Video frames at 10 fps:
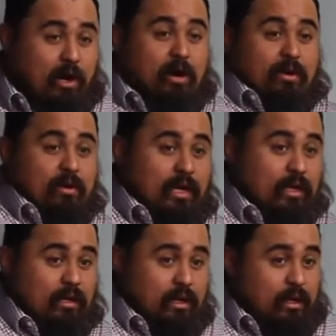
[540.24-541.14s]
barter,
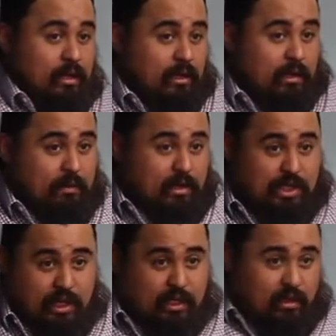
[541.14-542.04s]
like, give me a
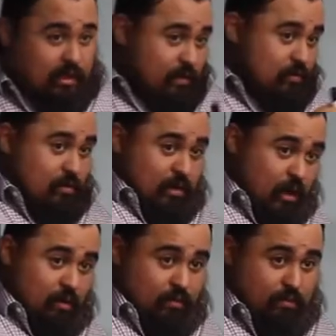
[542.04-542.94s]
chicken, I'll give you a
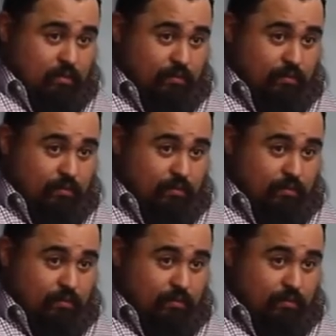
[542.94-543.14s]
goat.